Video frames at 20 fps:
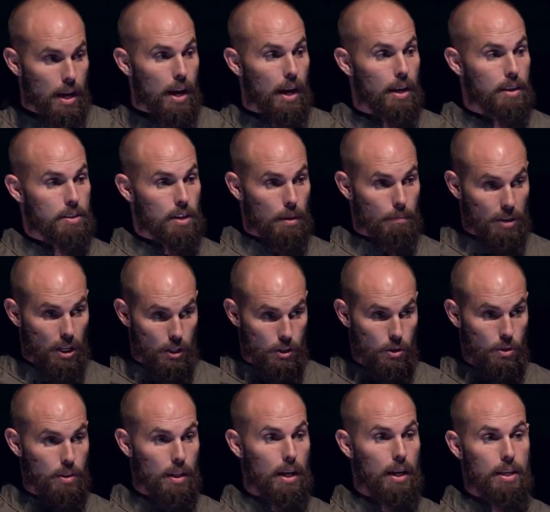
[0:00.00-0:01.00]
And so I'm going to
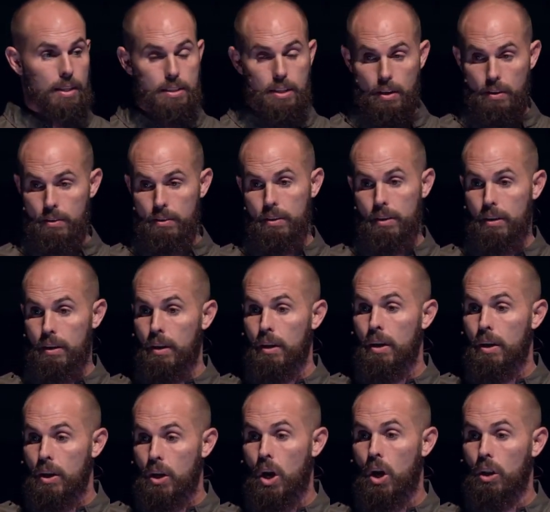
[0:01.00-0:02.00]
do that until the
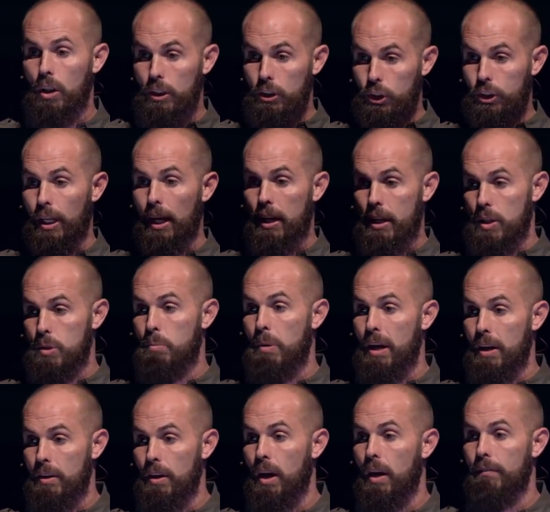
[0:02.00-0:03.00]
college debt is
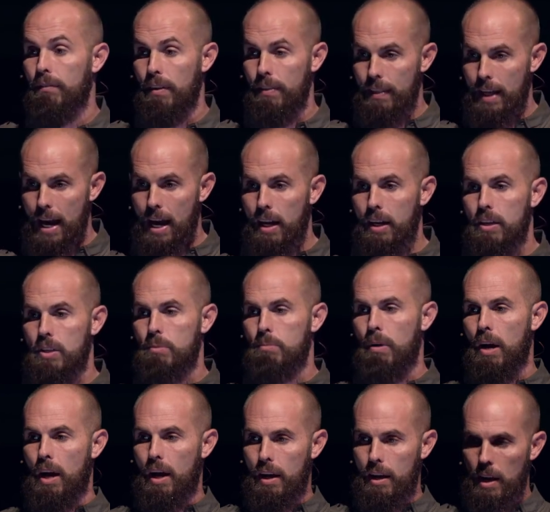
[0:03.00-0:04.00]
paid off. And that is
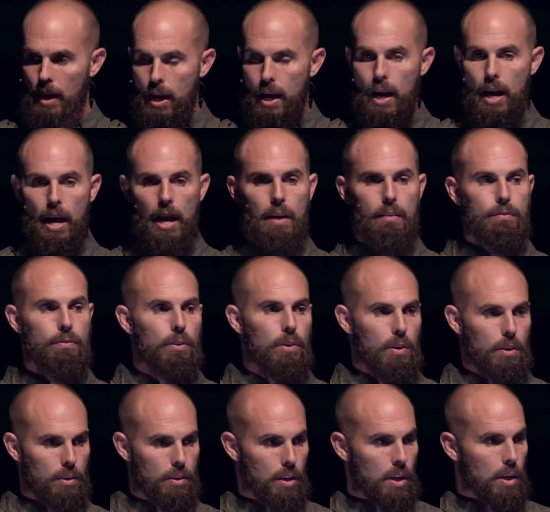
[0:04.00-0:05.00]
my
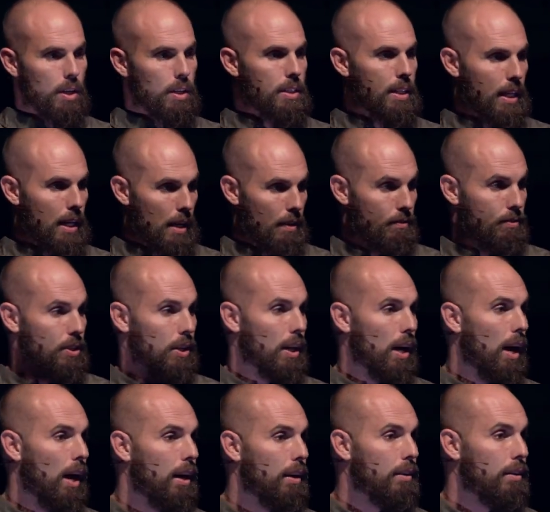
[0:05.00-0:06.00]
effort to give to
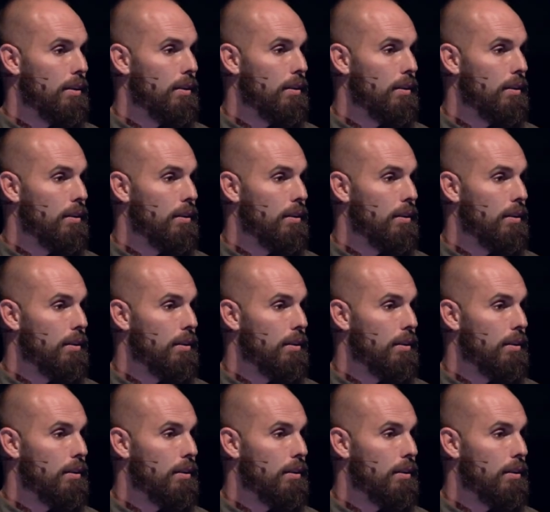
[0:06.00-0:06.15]
God.